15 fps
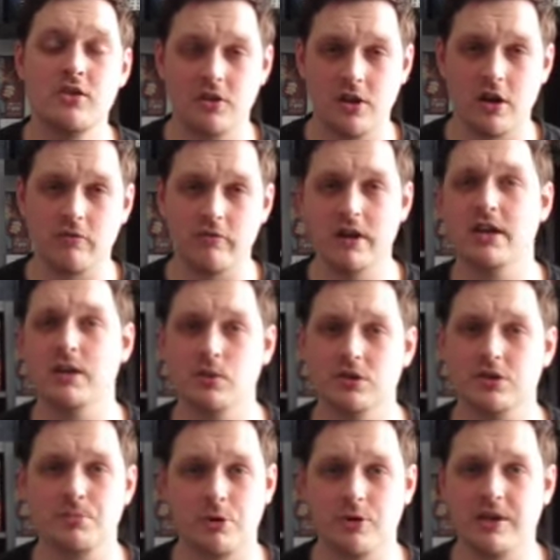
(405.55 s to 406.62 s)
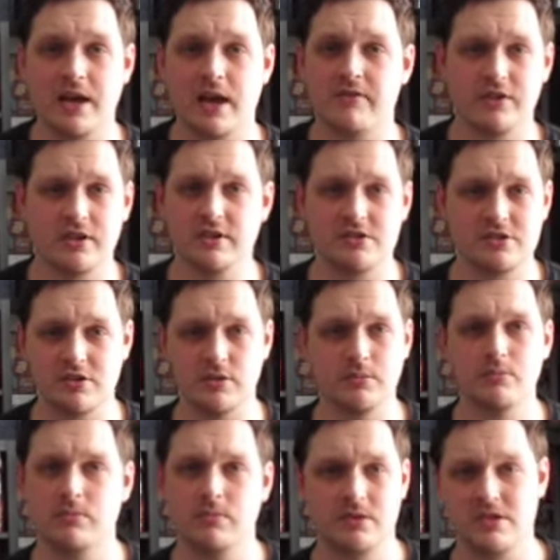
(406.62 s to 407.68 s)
that I really want to put the effort into them.